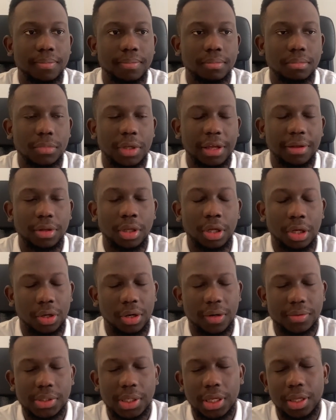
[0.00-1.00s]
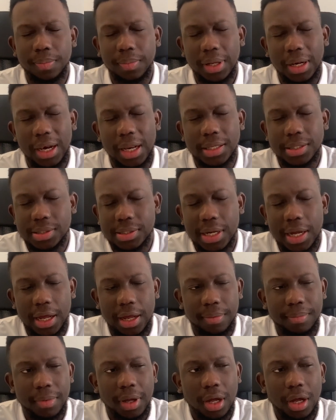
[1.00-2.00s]
It could have taken me less
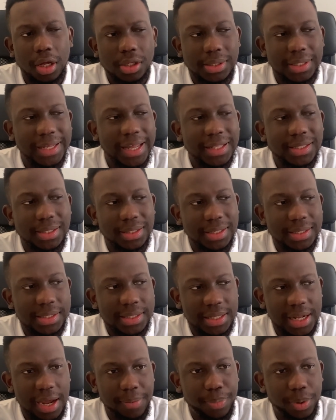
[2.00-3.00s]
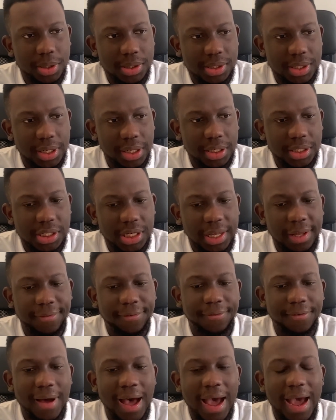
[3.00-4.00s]
time to get to the sniper stage
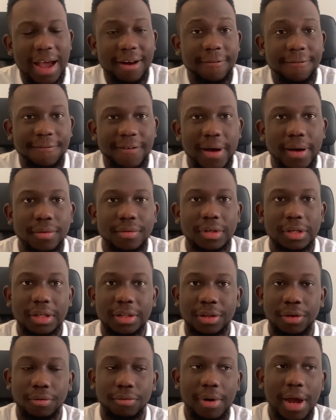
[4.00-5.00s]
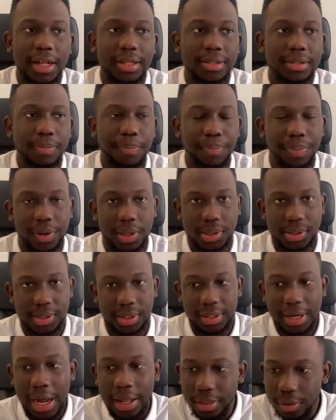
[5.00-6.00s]
if I had found the right
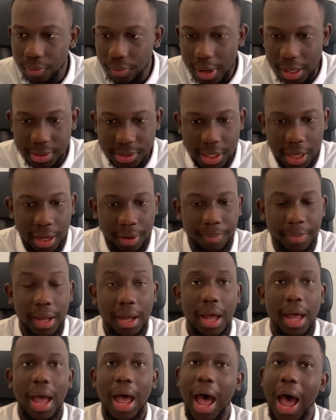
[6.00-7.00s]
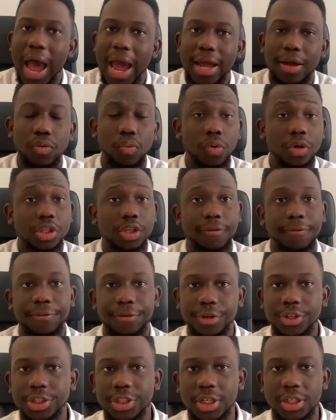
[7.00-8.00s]
person at the right time. I was
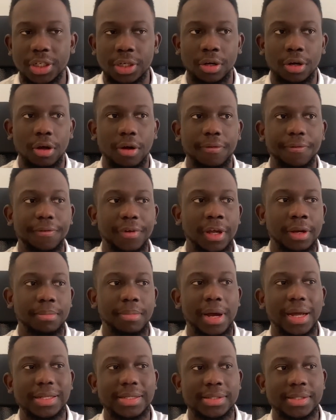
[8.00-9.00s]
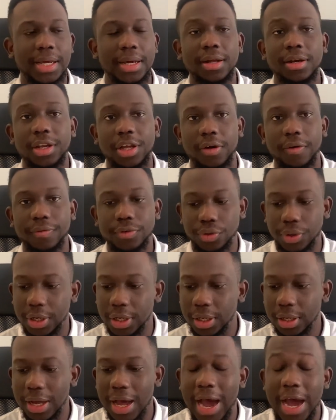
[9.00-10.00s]
fortunate enough in my second year of
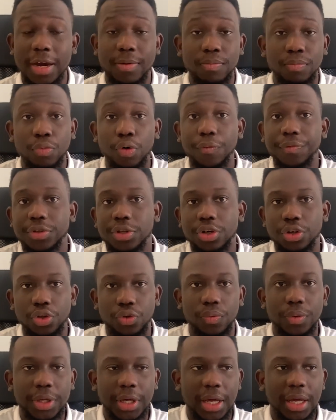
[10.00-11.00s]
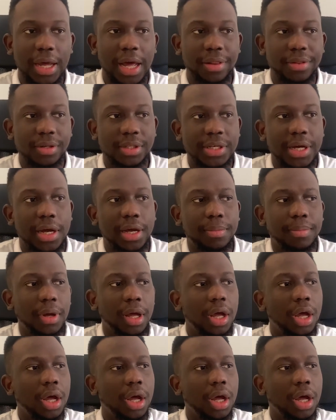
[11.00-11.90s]
trading. I had moved to the UK at the time